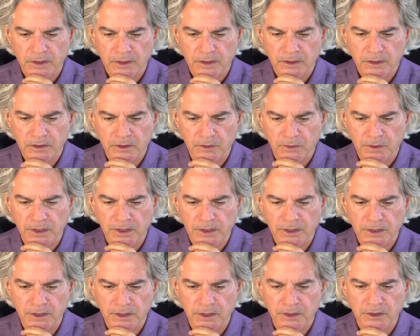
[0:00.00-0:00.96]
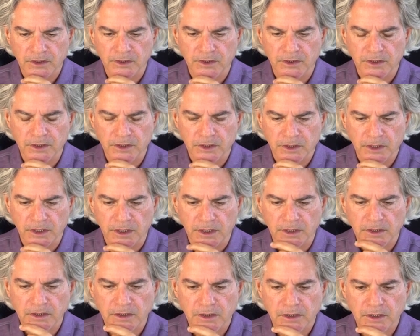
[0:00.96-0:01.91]
So we're inserting the
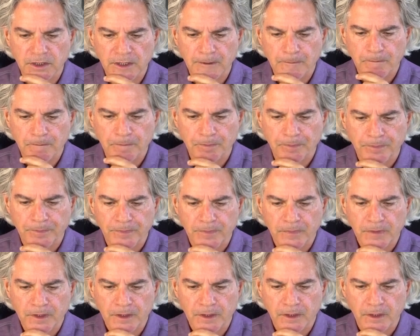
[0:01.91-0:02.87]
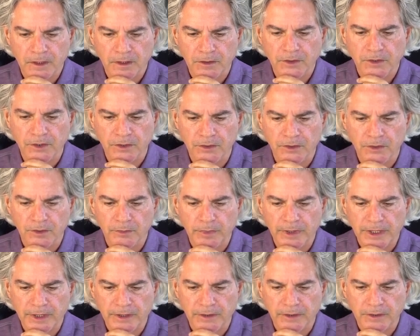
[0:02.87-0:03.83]
text into the
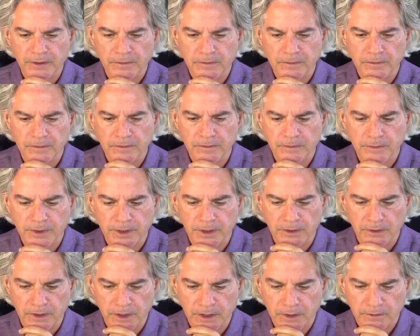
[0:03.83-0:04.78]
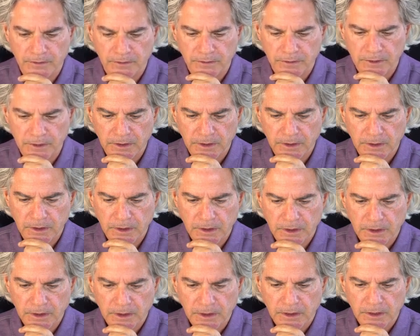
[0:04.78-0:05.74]
banner paragraph.
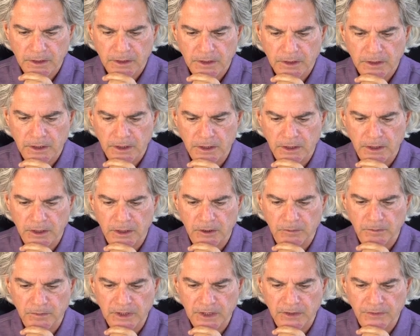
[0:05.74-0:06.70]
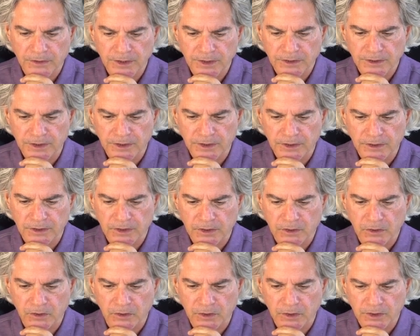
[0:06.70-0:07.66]
And this is, of
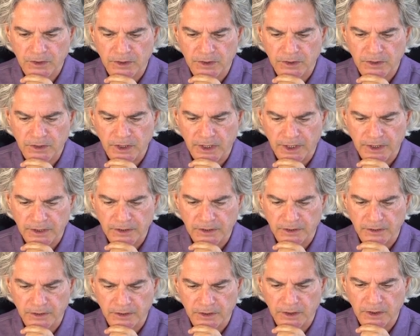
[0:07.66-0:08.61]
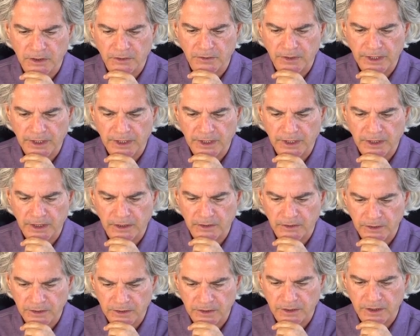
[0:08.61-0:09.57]
course, the text is our array, and
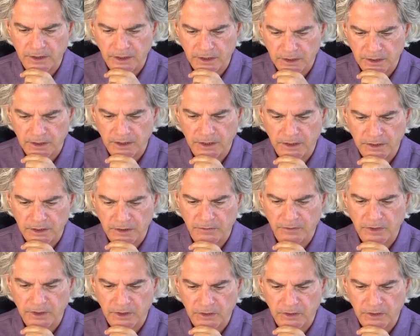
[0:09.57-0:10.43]
this is the index of the